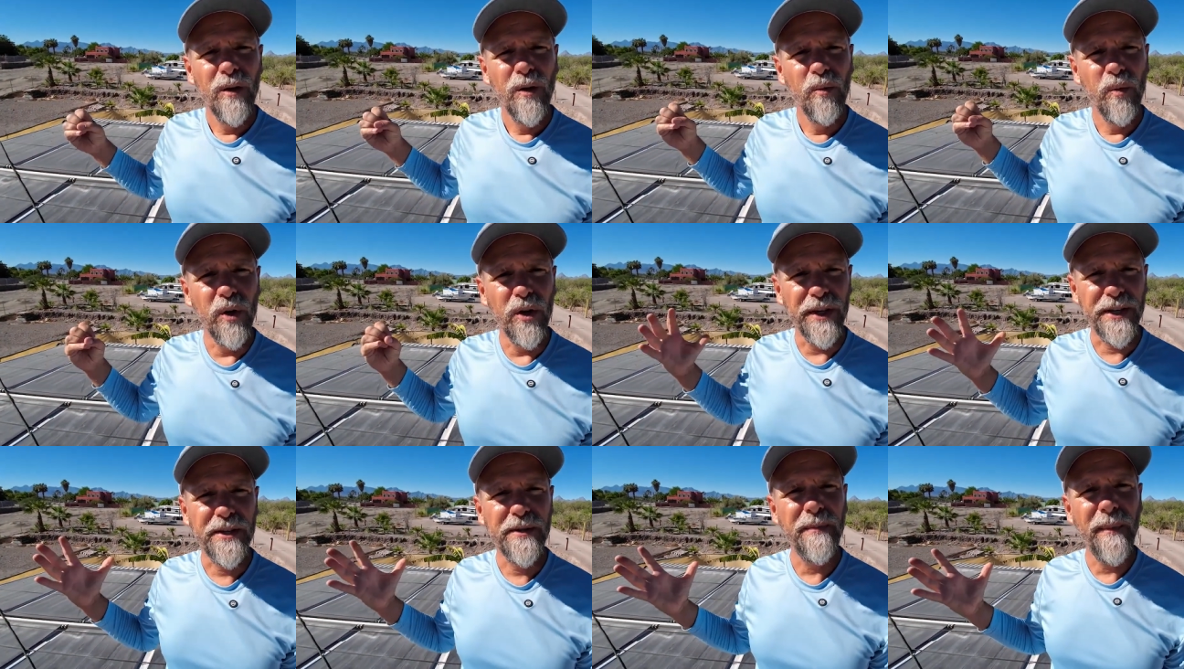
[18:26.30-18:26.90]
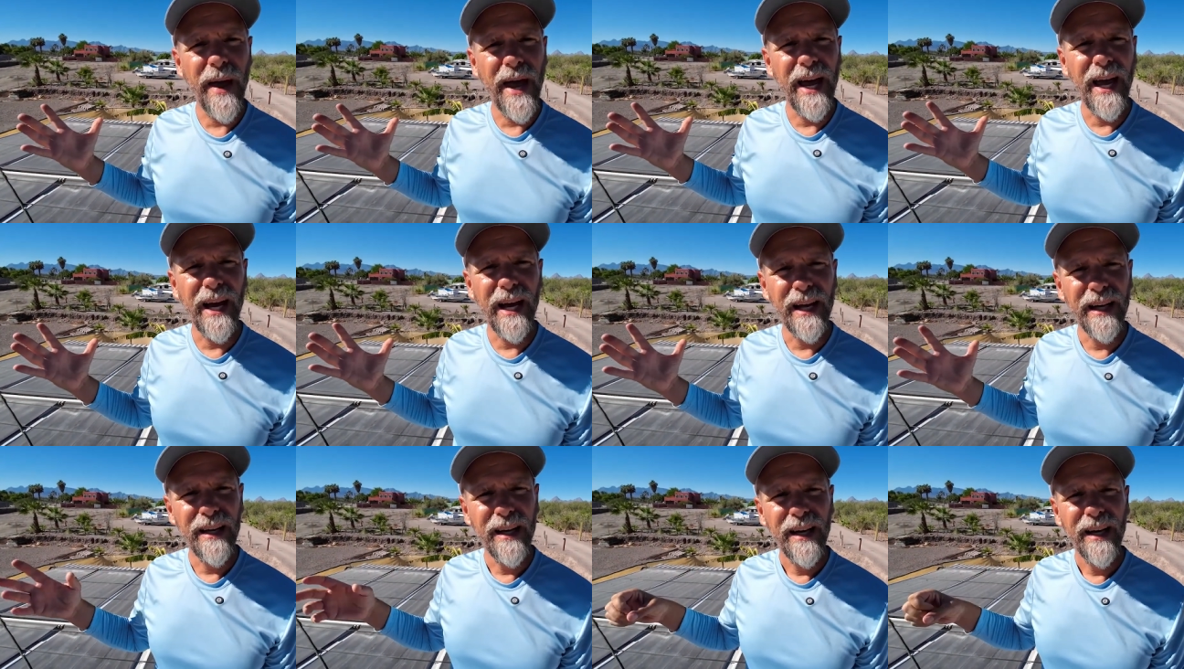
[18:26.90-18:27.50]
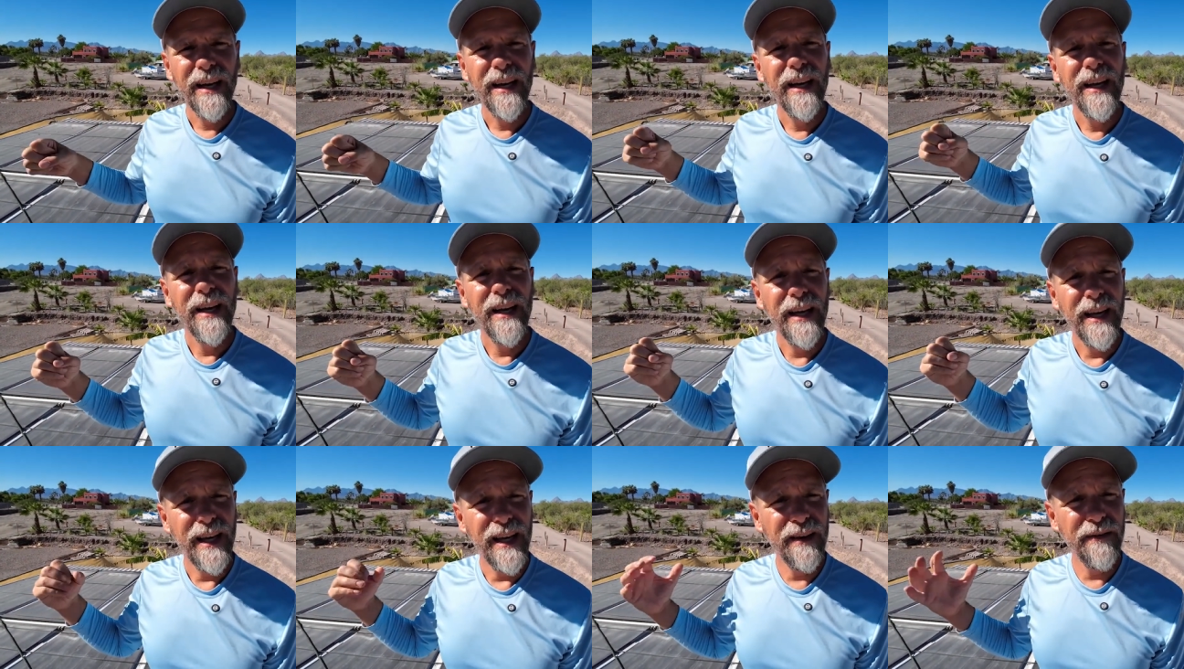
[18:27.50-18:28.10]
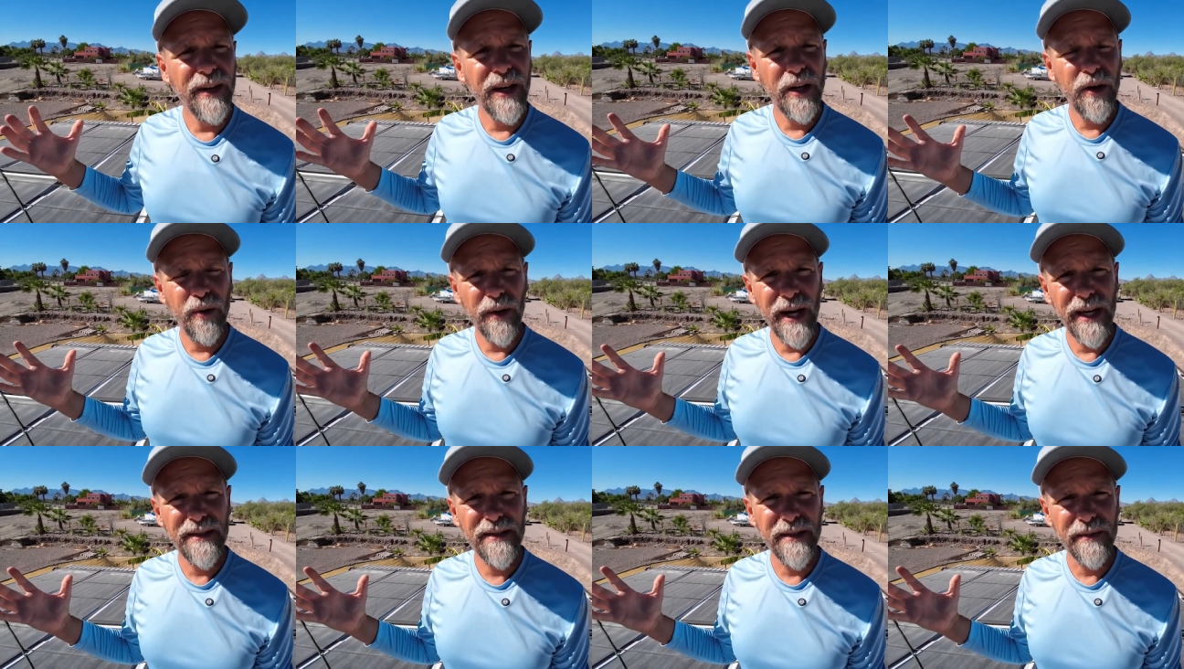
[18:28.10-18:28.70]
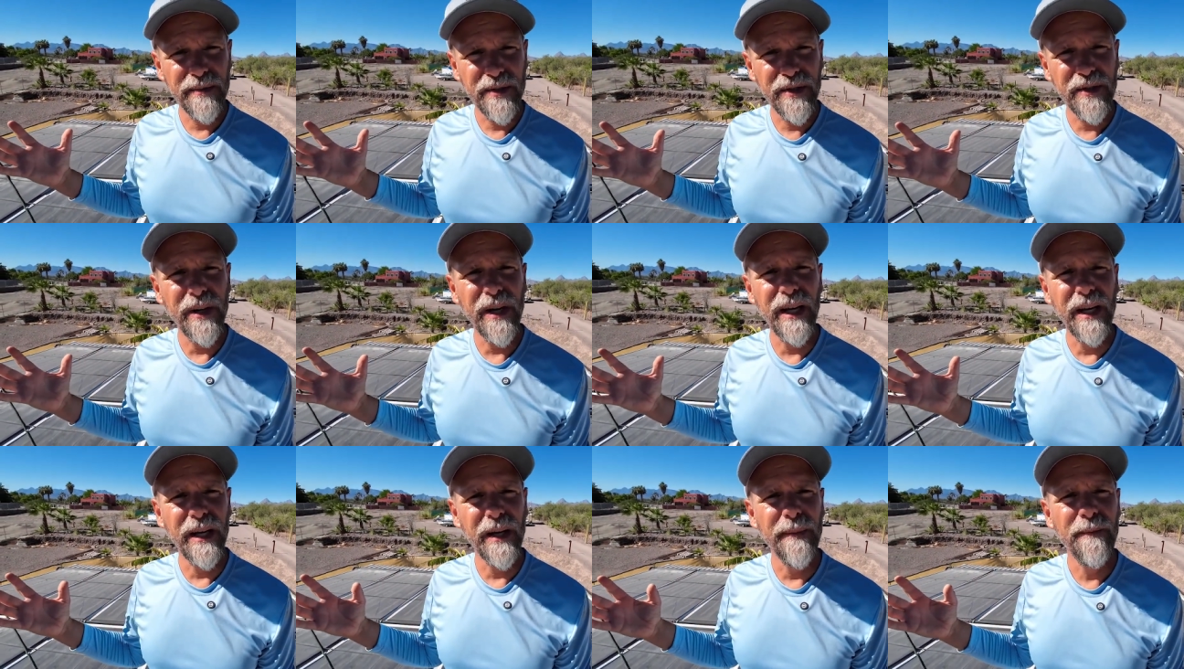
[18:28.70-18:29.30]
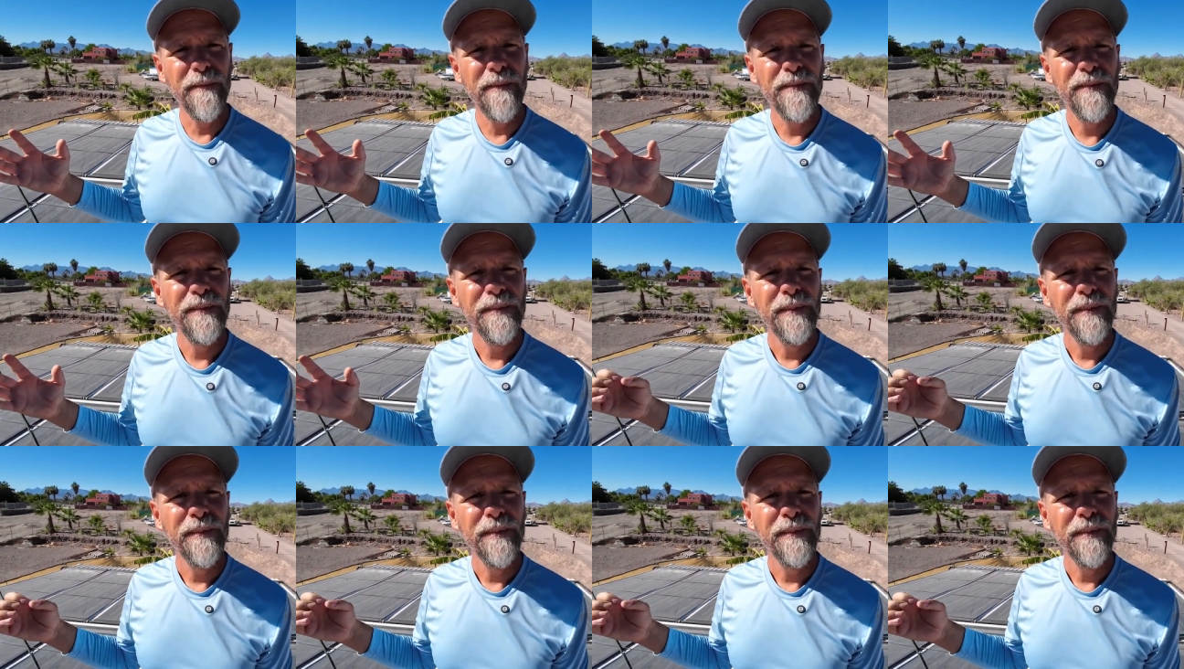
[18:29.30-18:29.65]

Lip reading: will expand, even create some steam.